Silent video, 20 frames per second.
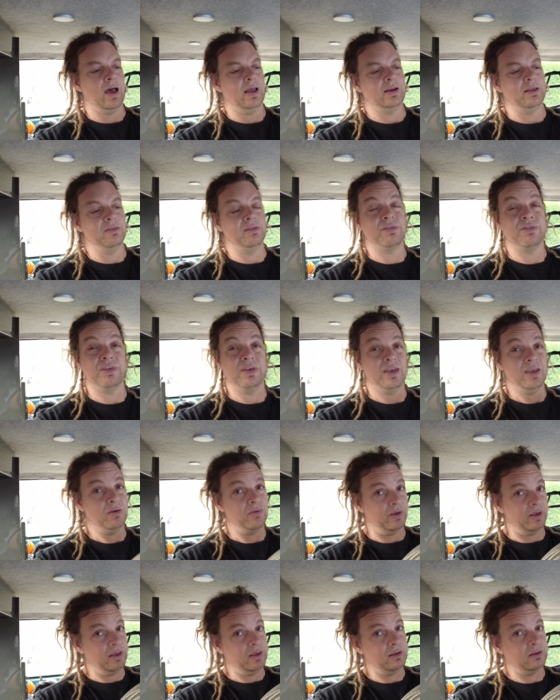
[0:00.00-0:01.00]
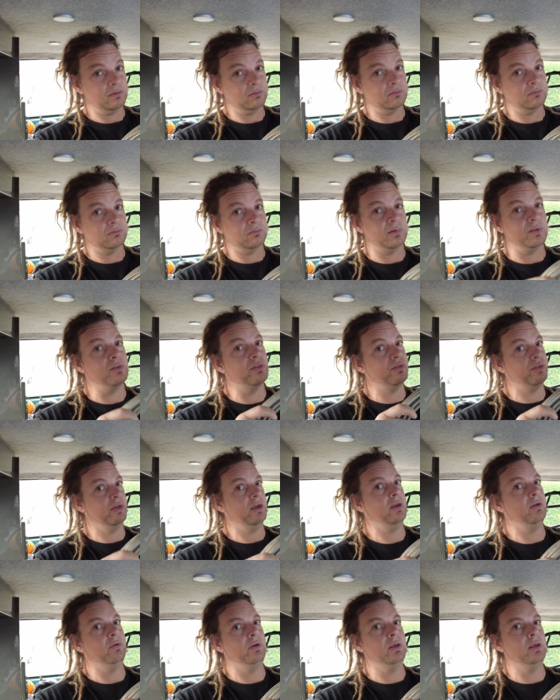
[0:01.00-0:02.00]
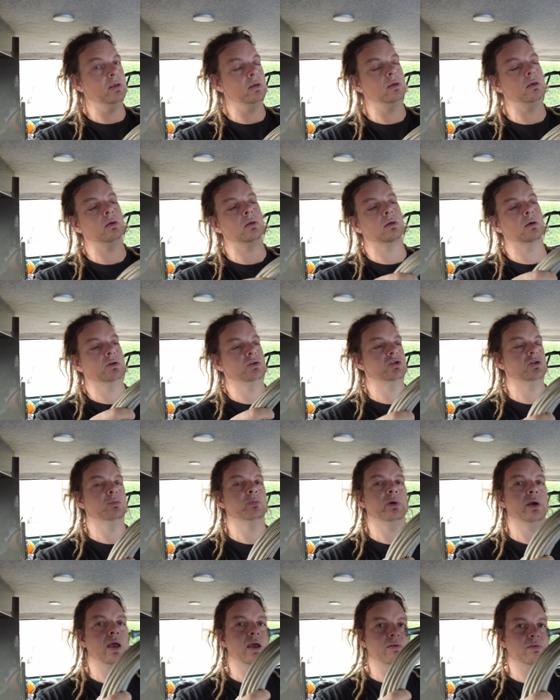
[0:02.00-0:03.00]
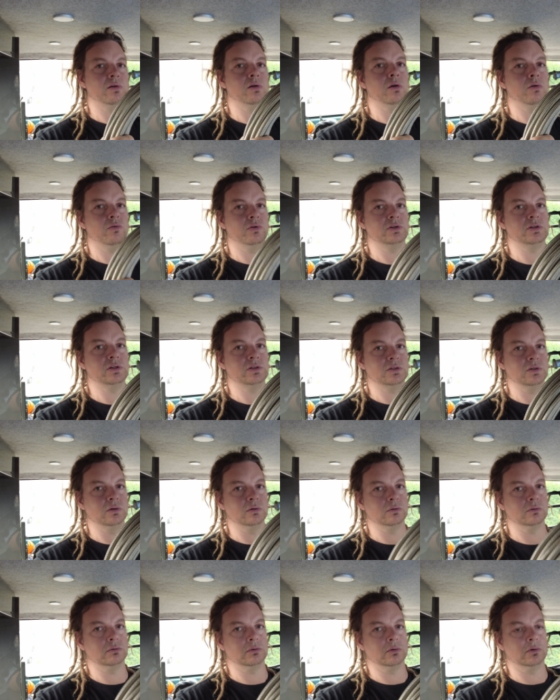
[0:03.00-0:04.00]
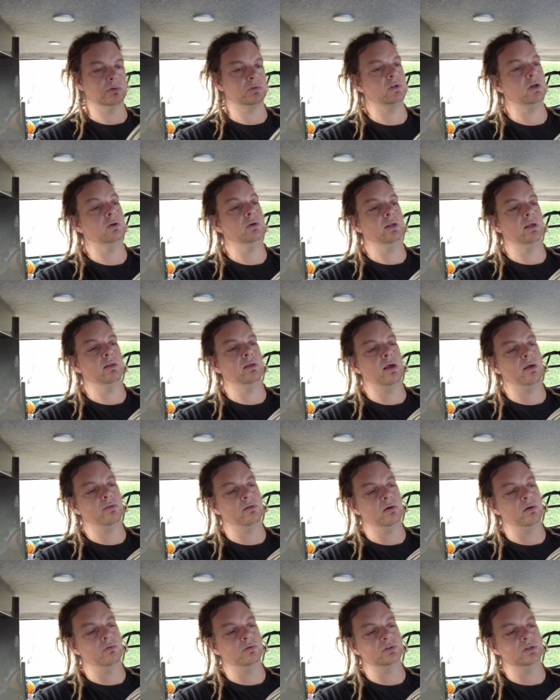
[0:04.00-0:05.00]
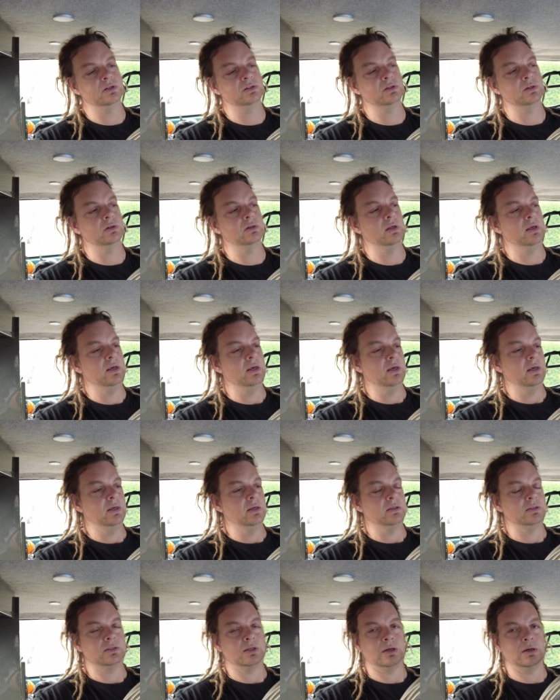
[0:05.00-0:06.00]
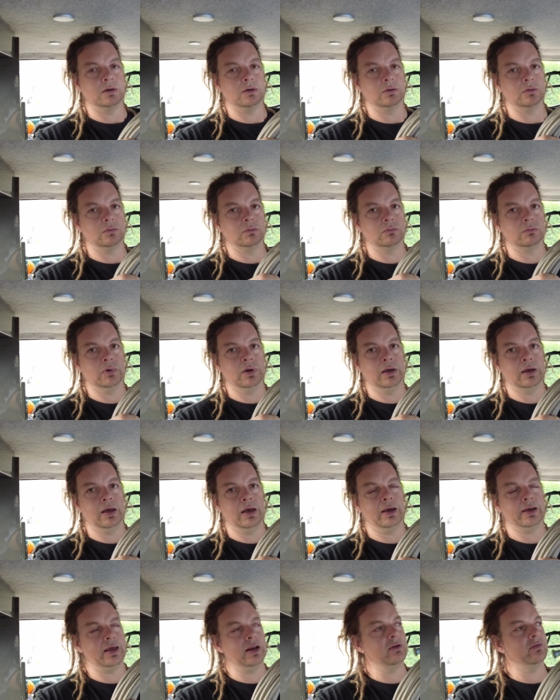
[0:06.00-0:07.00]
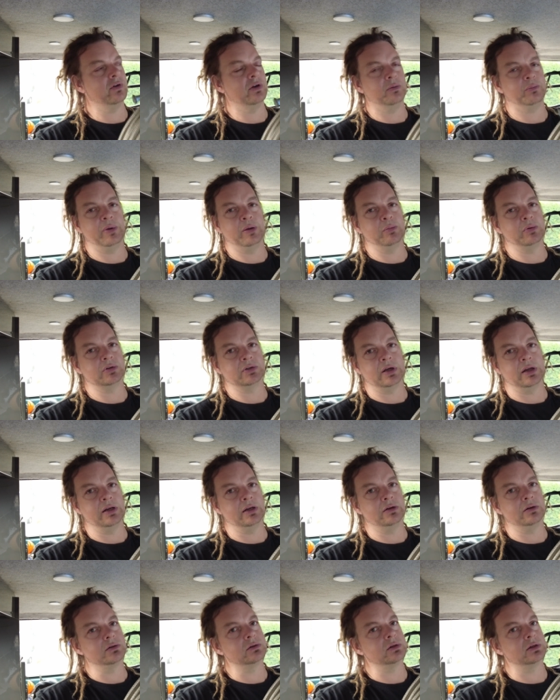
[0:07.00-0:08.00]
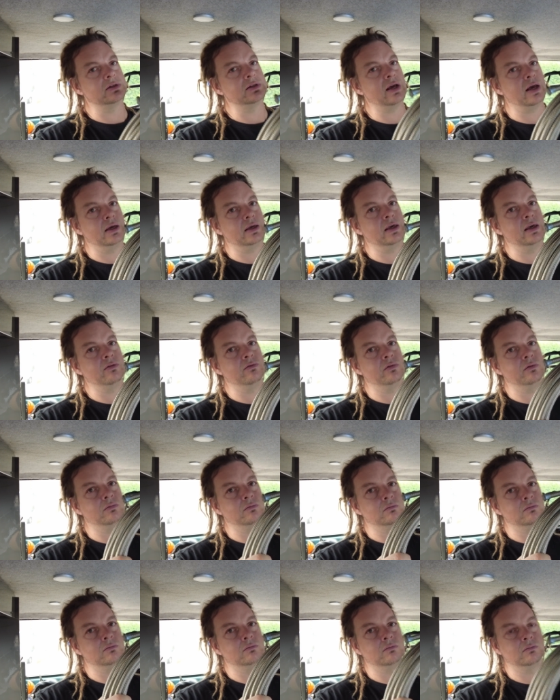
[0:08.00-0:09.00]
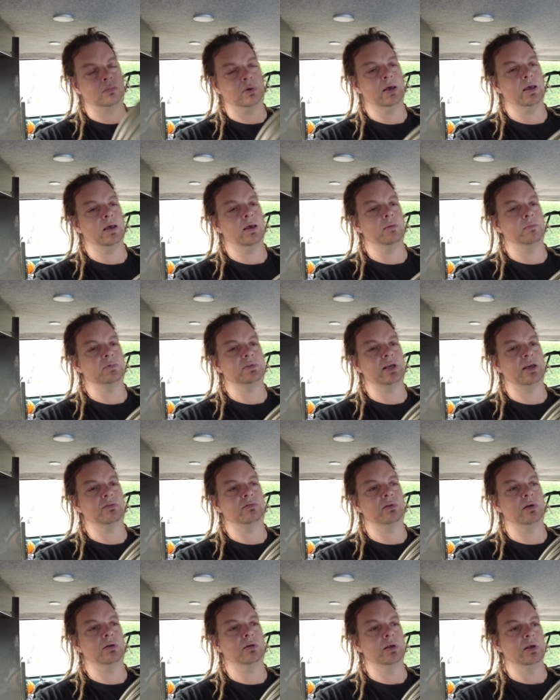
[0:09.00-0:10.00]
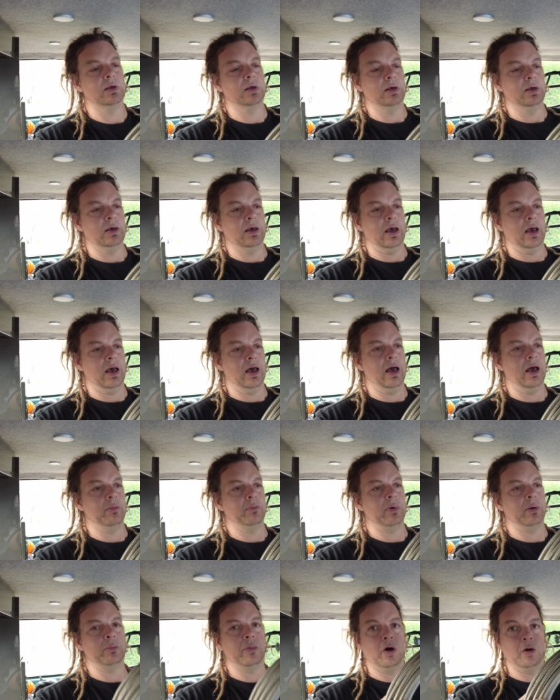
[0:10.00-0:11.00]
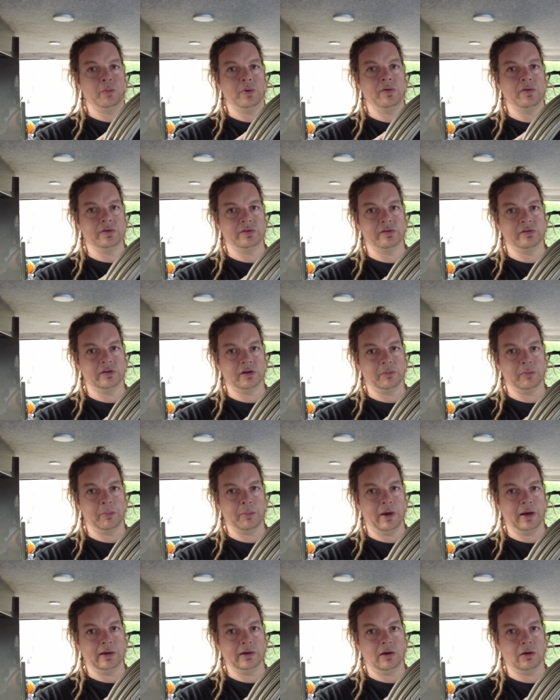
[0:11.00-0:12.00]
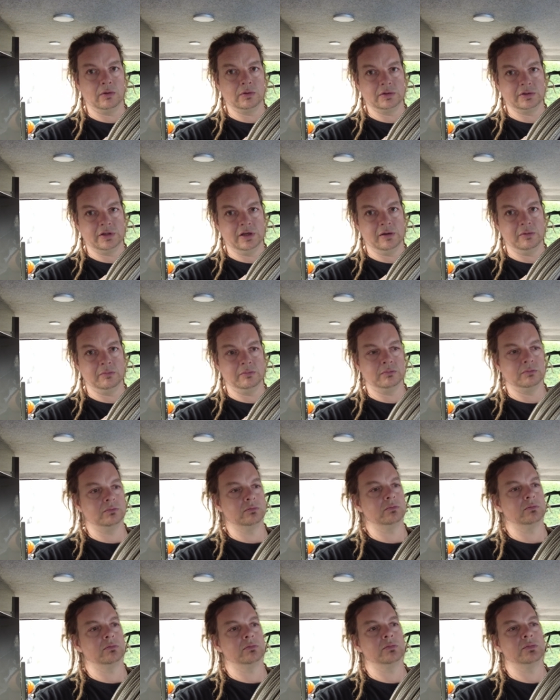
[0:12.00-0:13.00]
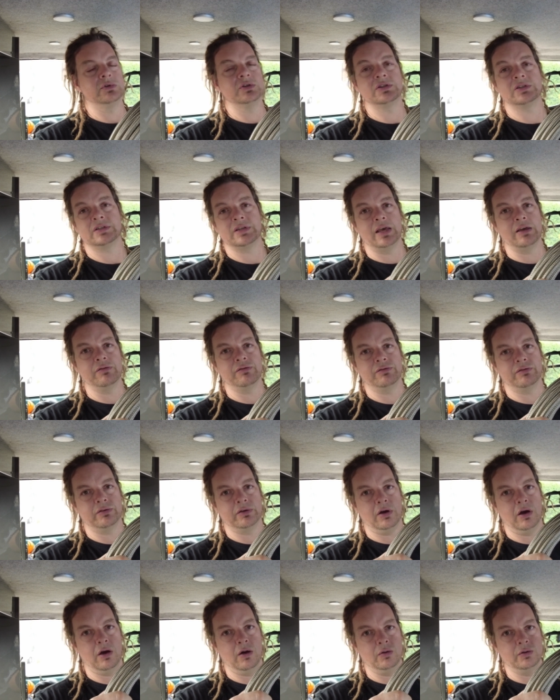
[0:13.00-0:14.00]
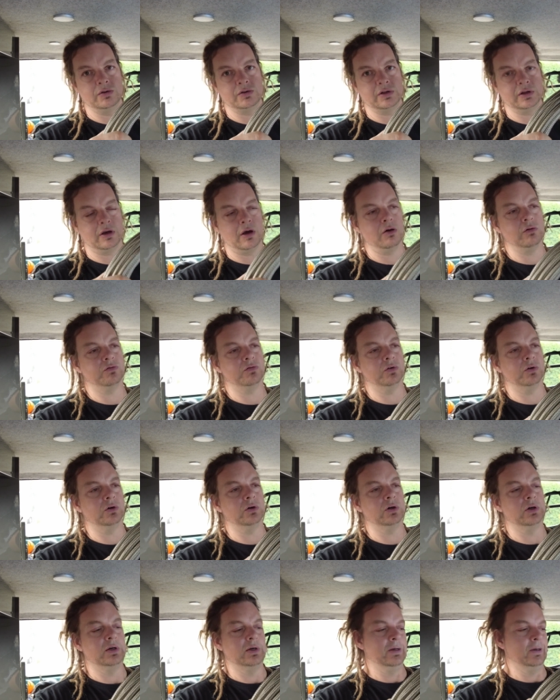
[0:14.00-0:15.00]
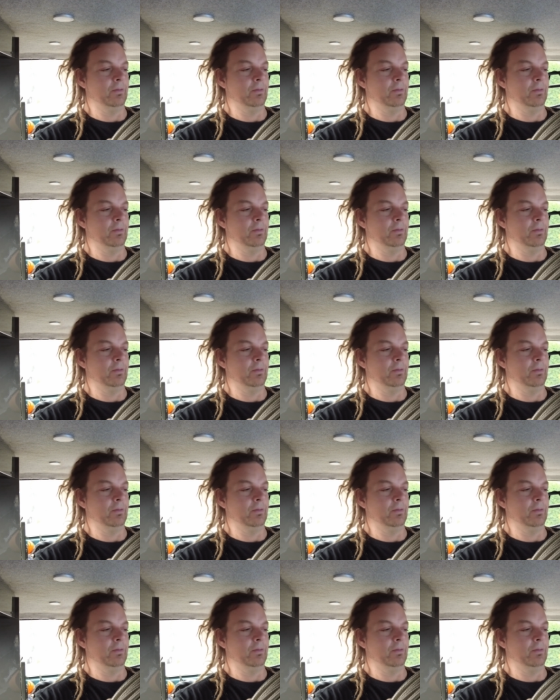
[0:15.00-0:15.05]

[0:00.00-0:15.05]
And in theory, in theory, it should be ethanol resistant or totally ethanol resistant. So uh, again, I've heard people saying it does attack even um, Teflon, um, but I'm hoping this is going to be my long-term safe hose to go for.